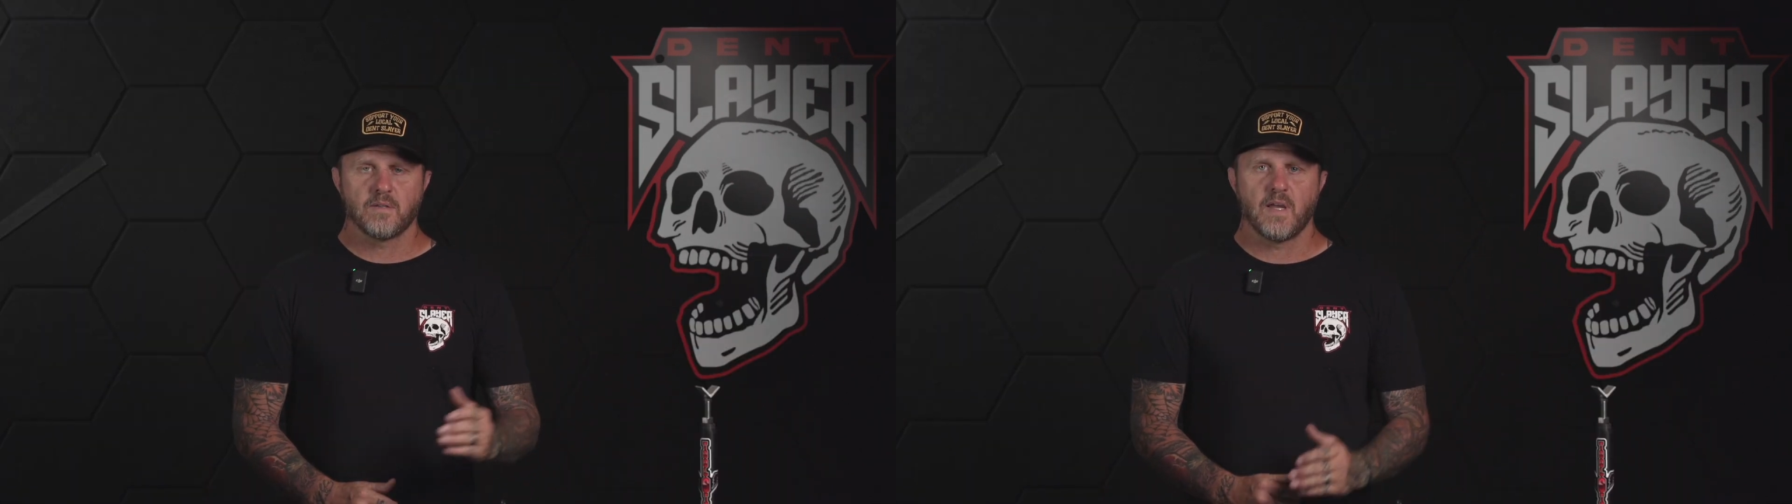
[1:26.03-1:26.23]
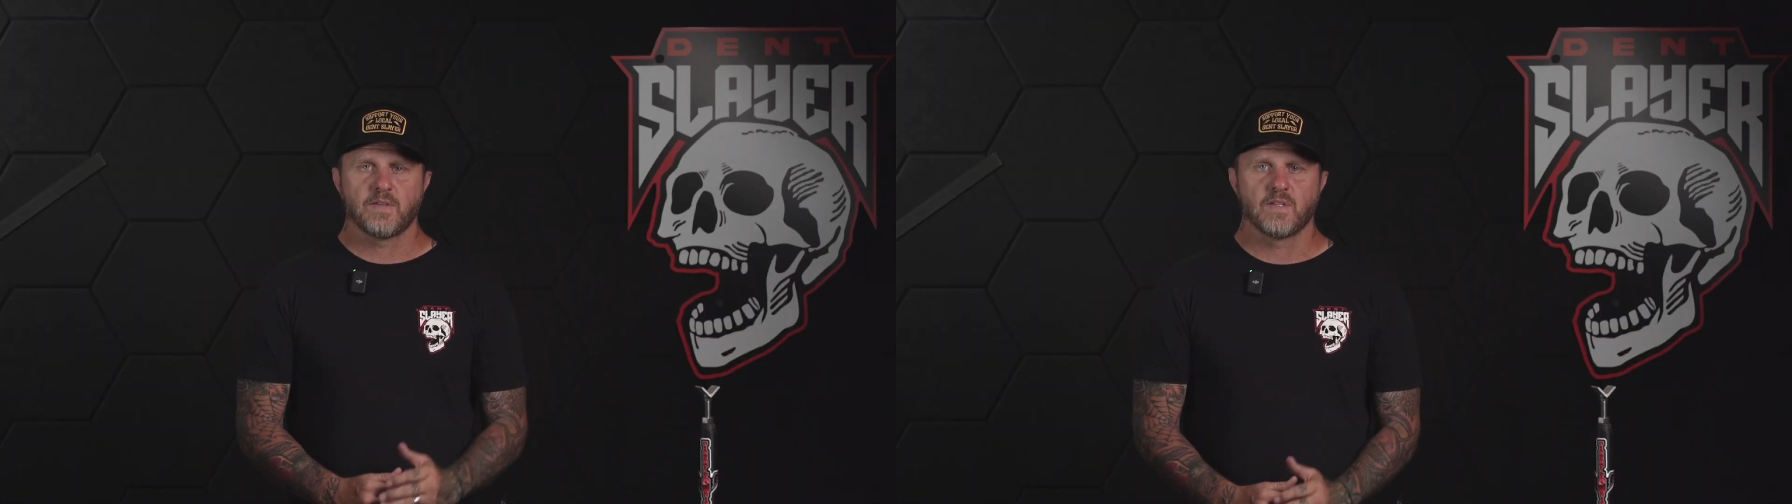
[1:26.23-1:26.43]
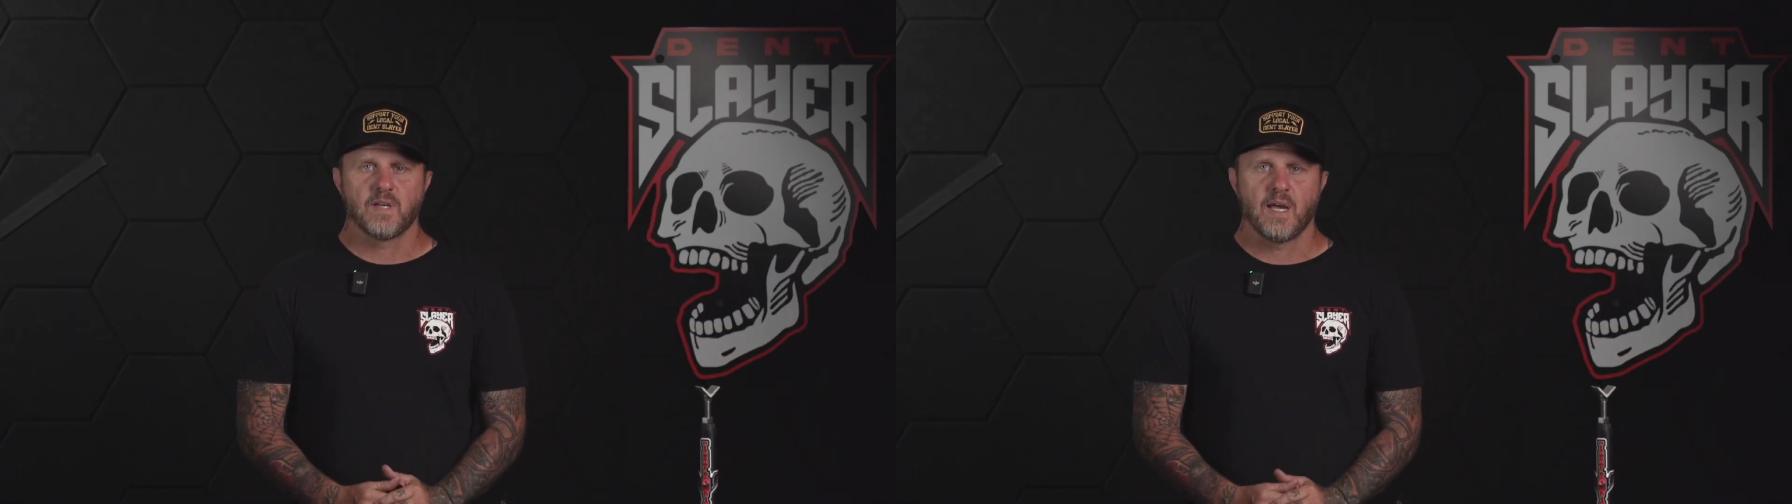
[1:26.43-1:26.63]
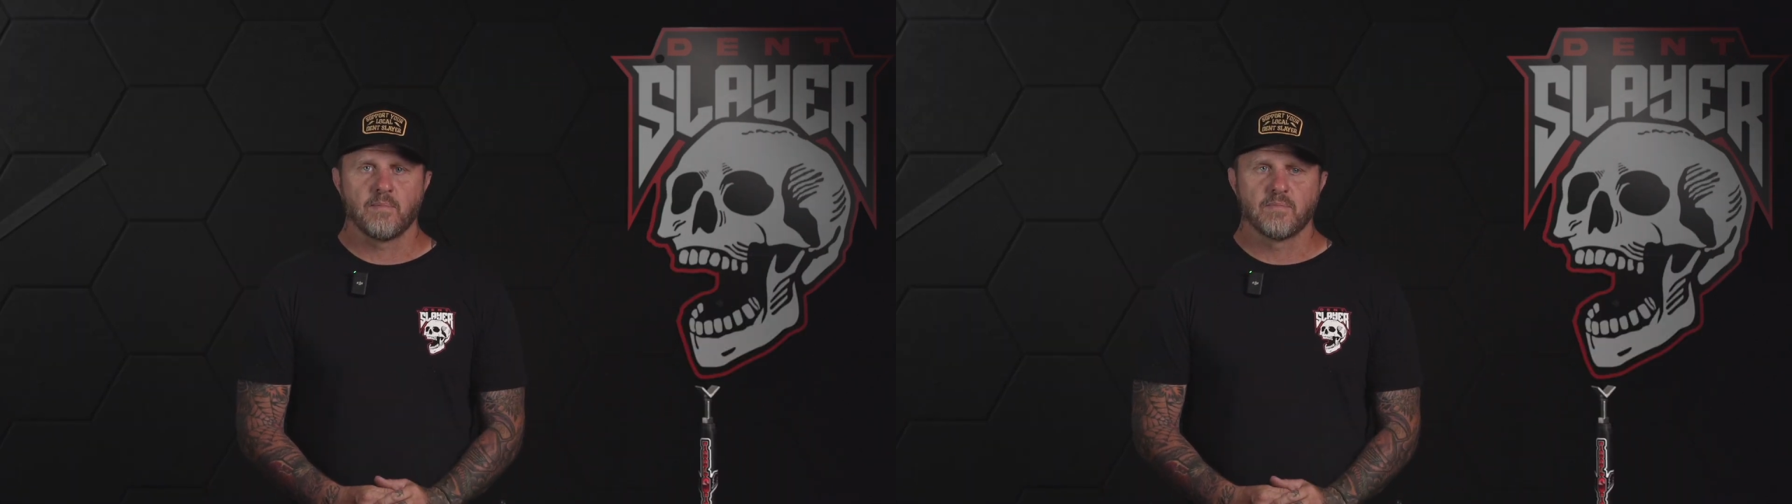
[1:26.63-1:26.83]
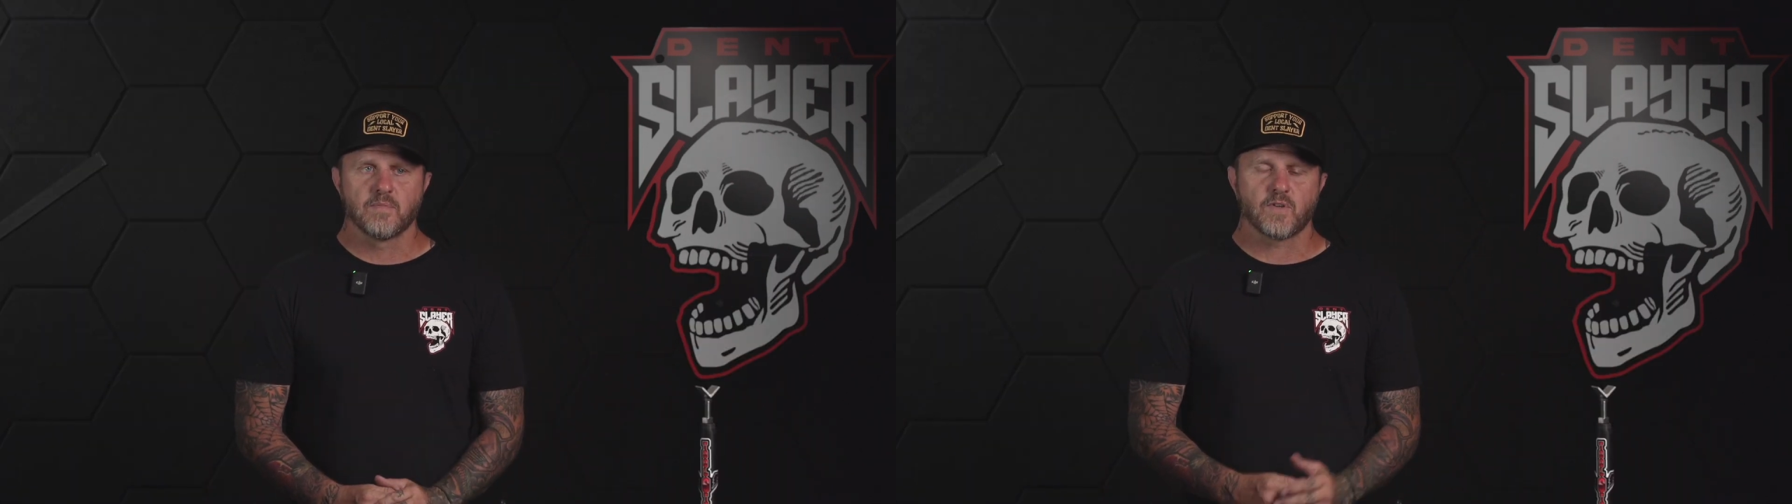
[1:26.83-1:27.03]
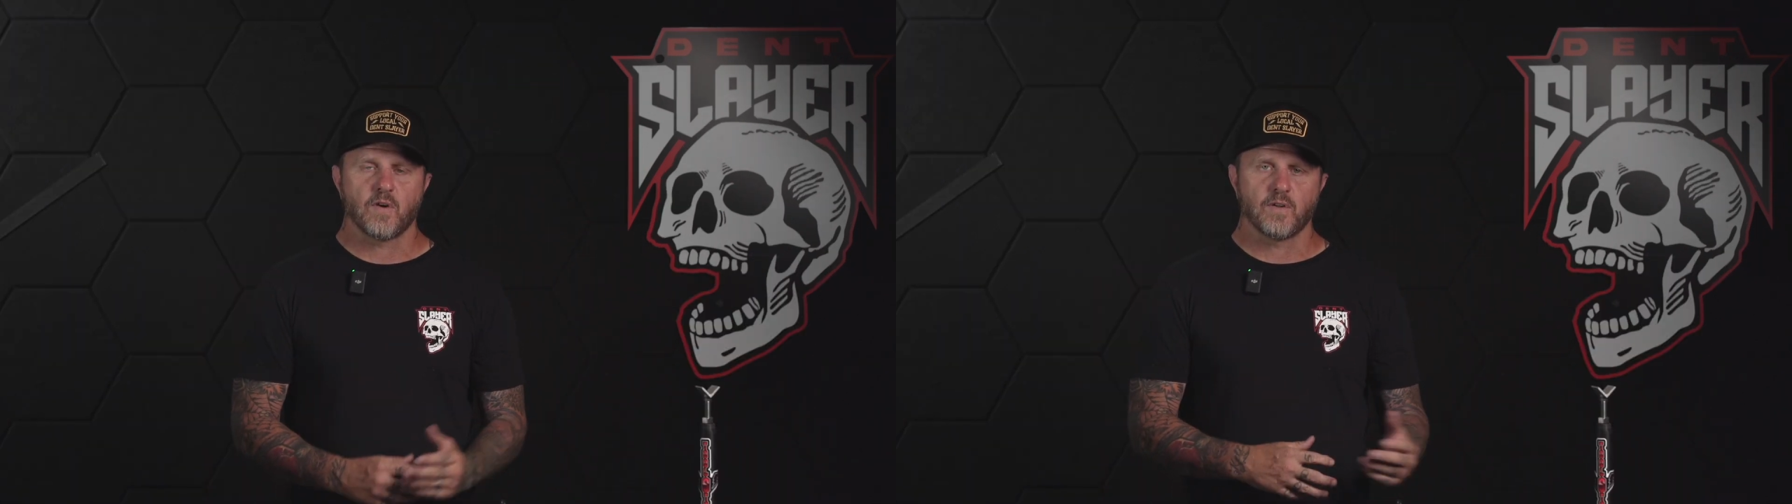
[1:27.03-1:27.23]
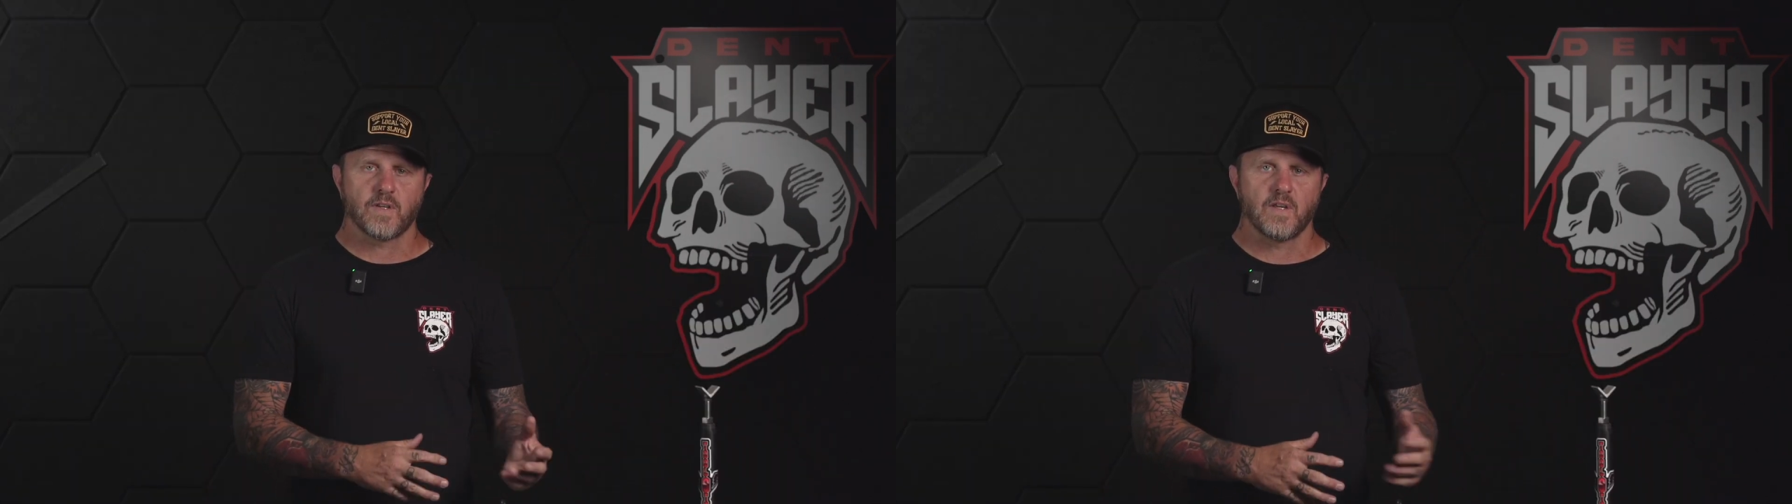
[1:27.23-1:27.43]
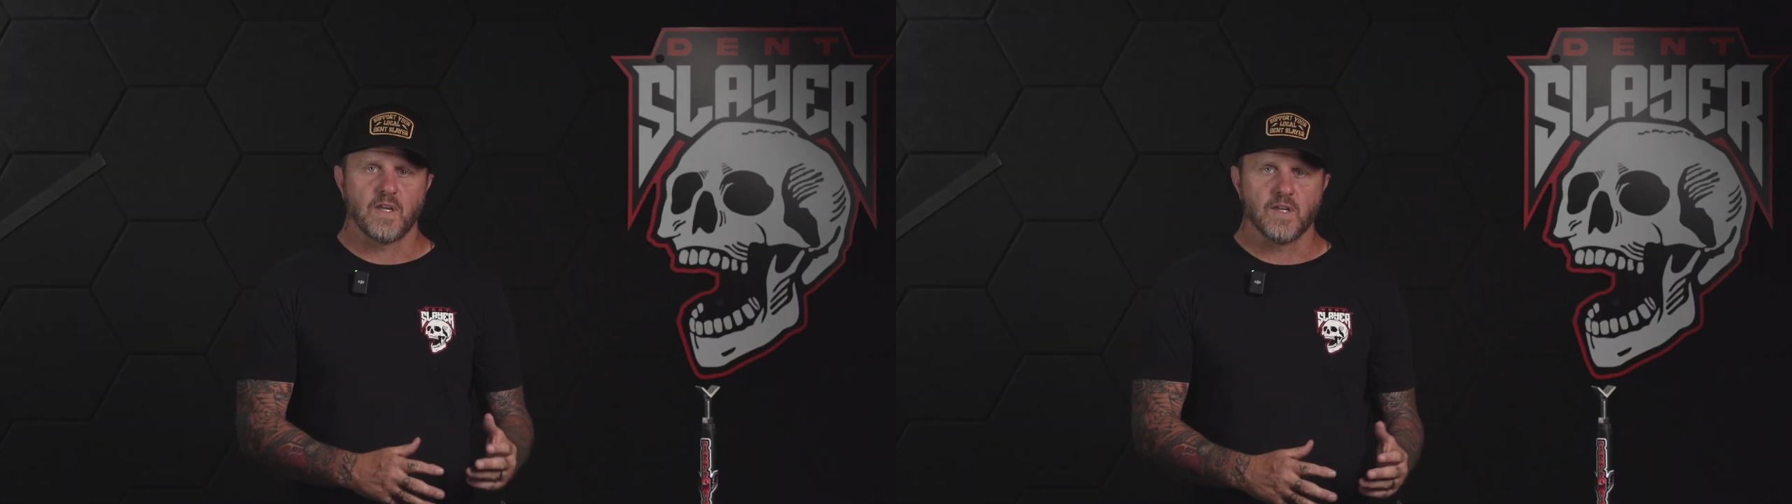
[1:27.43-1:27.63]
at the time started
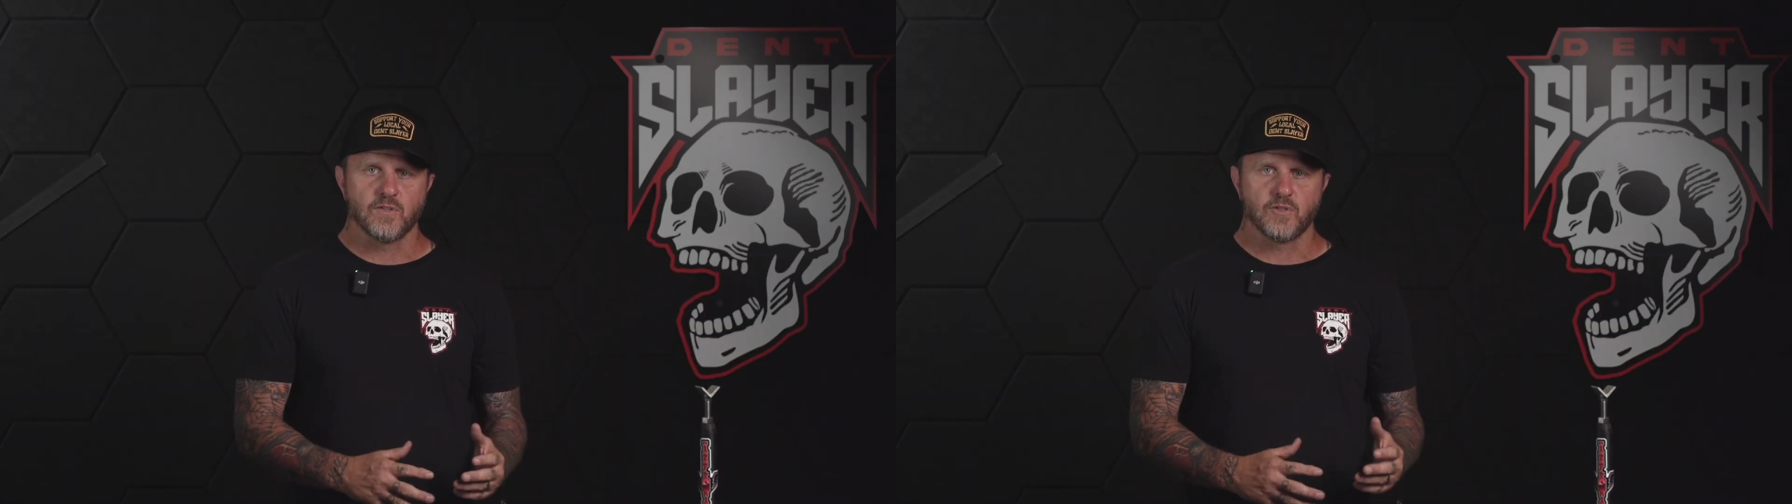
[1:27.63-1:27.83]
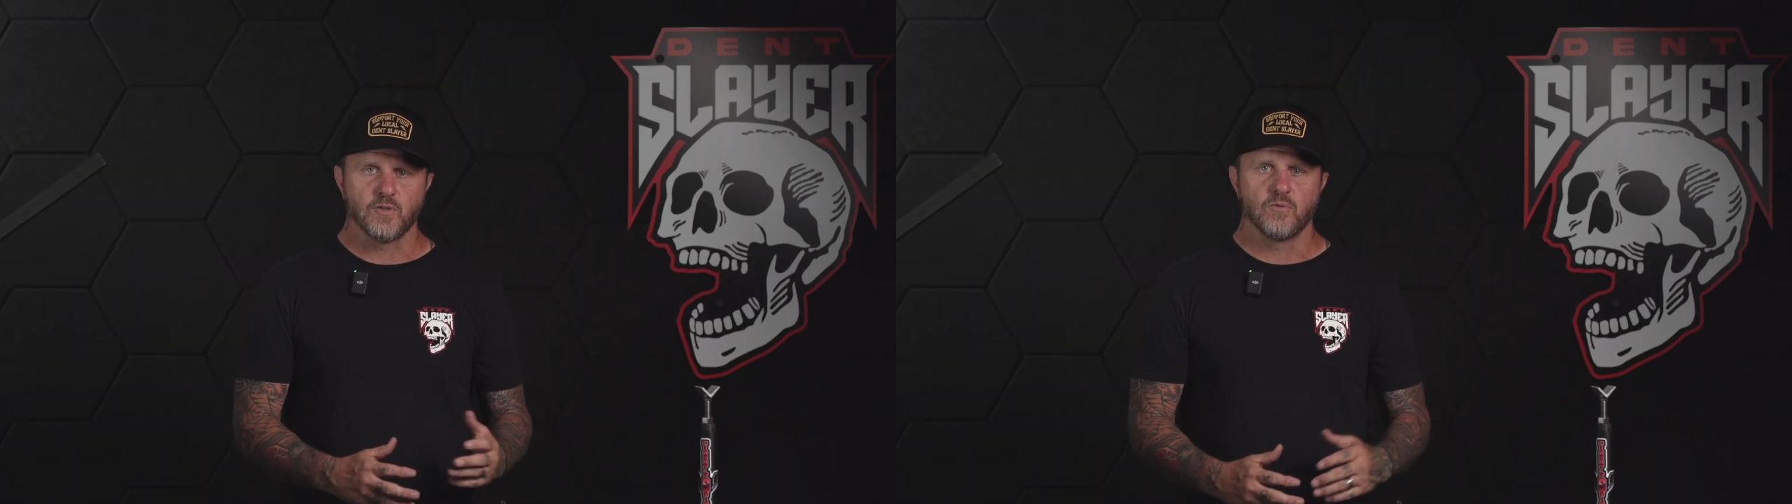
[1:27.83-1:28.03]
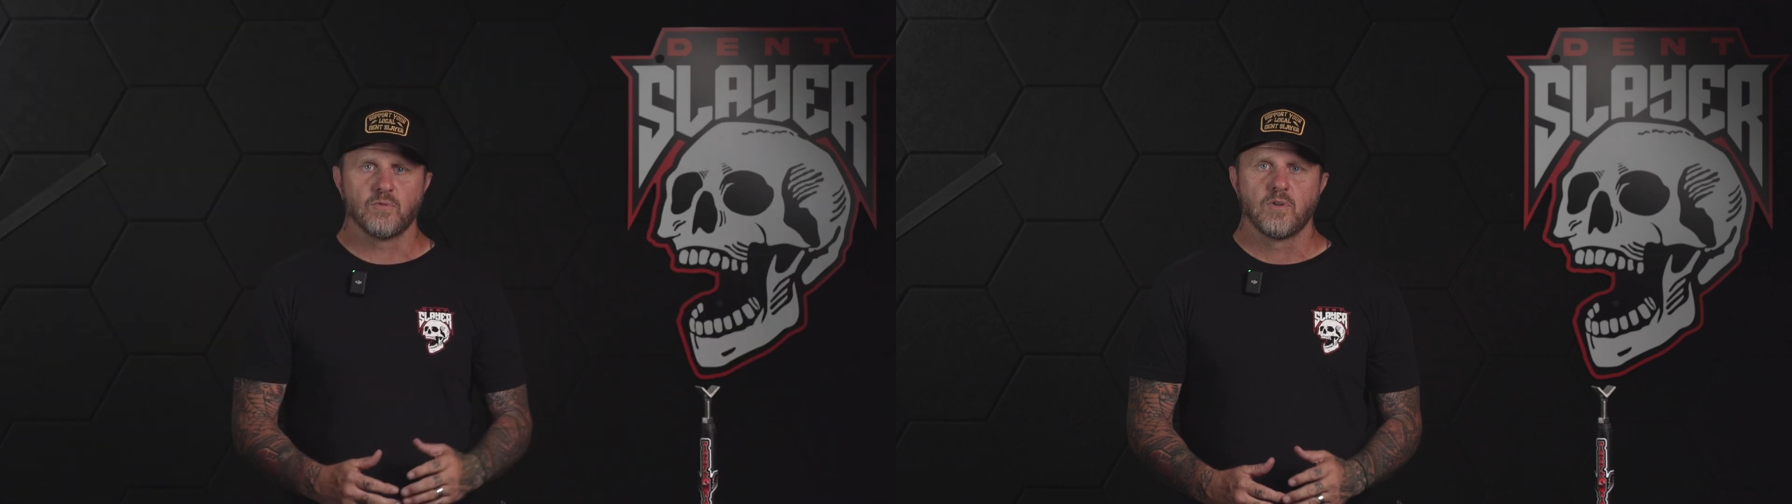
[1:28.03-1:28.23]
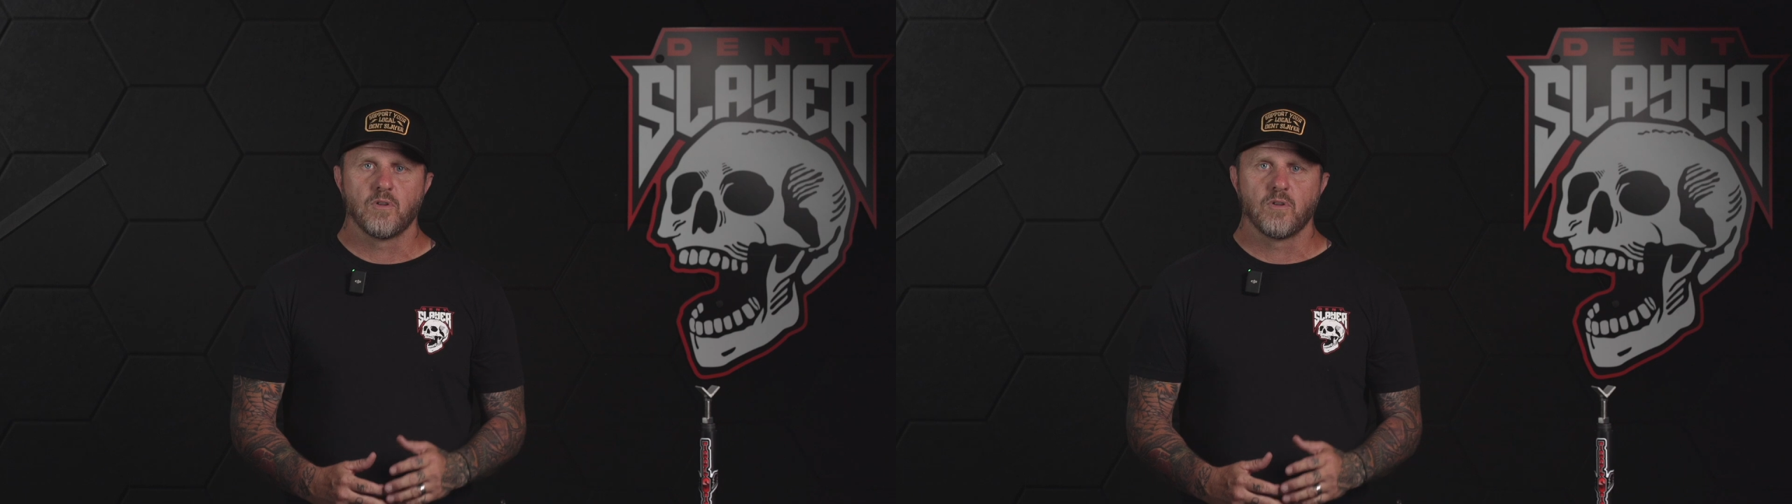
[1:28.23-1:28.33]
looking into